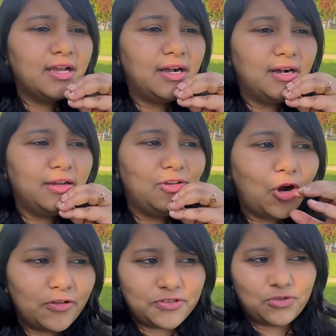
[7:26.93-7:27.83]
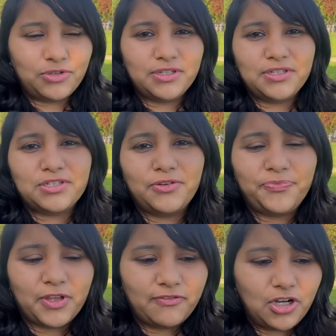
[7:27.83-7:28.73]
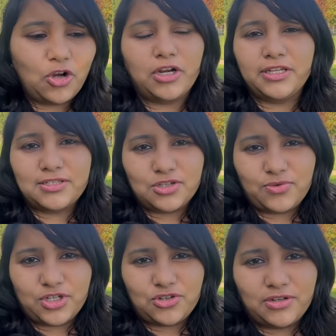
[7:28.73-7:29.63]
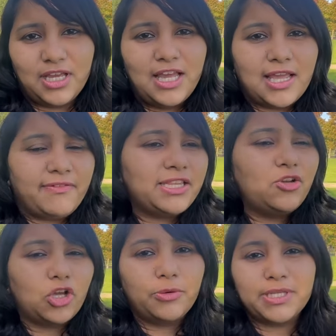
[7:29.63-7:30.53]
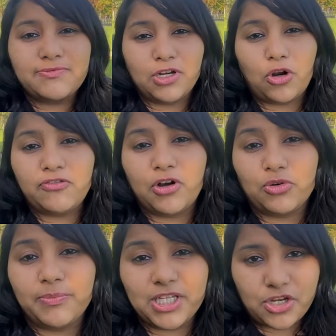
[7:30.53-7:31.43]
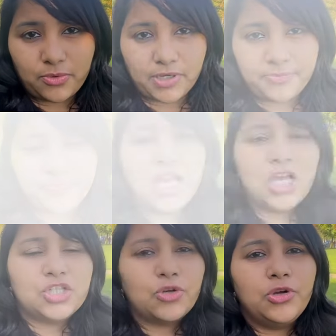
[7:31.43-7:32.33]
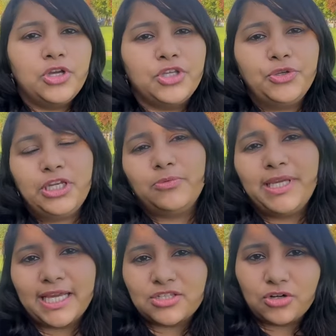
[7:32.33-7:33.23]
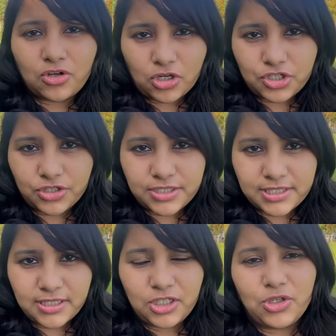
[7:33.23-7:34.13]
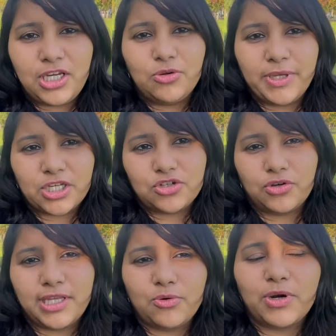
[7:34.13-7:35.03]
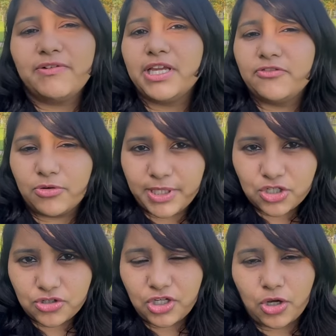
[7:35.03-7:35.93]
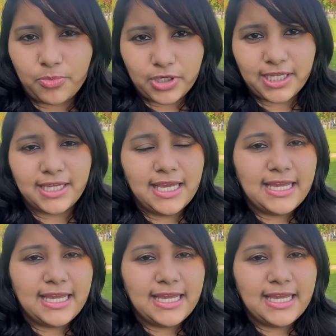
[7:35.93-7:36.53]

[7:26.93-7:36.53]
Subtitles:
a lot of students were caught in a situation where the documents were not found to be genuine. So you need to be extra cautious. You need to make sure that whatever information you're putting